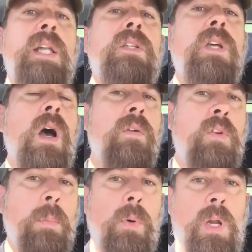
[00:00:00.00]
It's
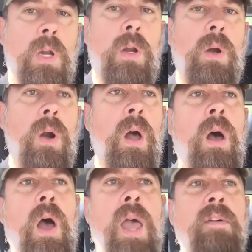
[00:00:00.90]
comfortable here. Oh,
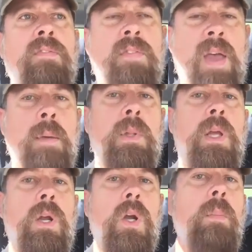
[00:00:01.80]
I have family
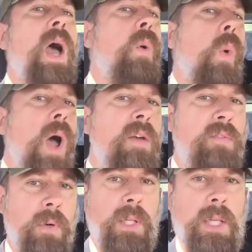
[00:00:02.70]
here. My
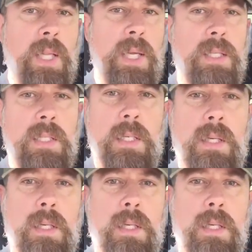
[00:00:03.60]
wife really likes it.